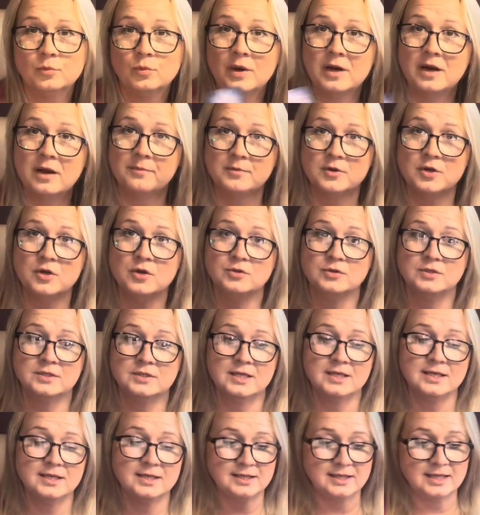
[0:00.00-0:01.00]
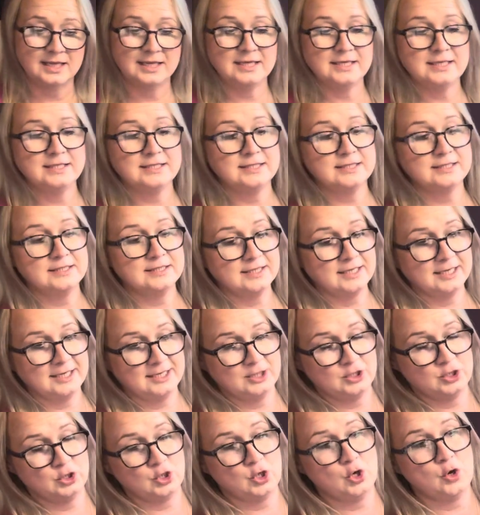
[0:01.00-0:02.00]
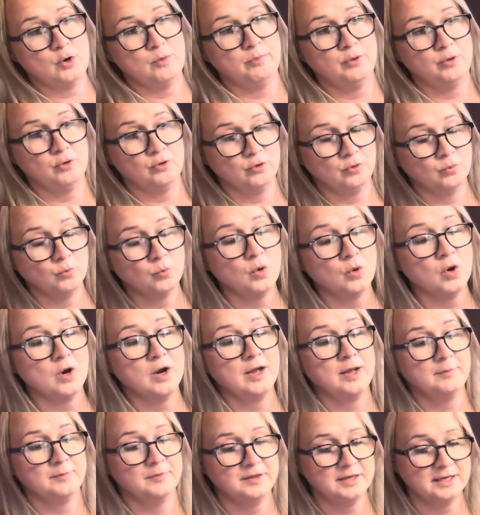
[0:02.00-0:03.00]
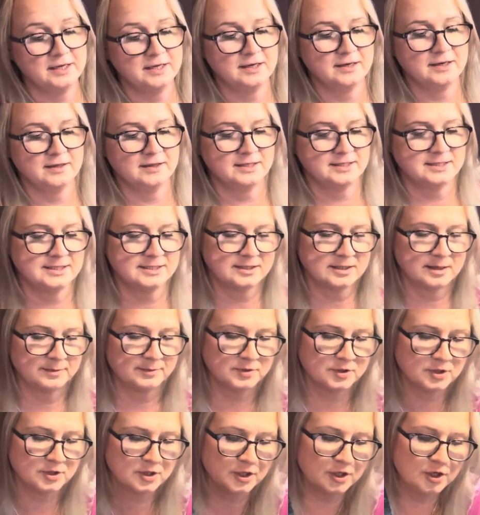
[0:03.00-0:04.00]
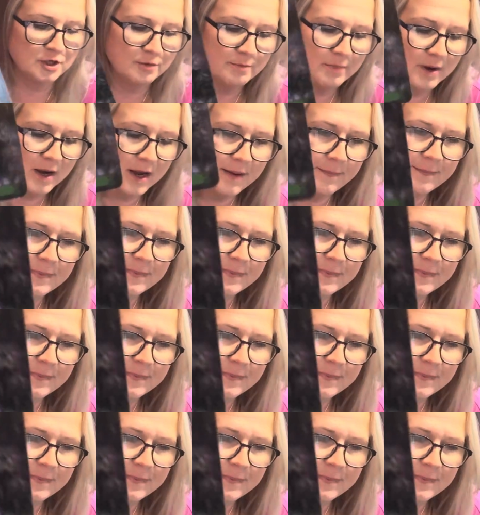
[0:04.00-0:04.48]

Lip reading: when I'm using this example, why I'm thinking of this example. So you might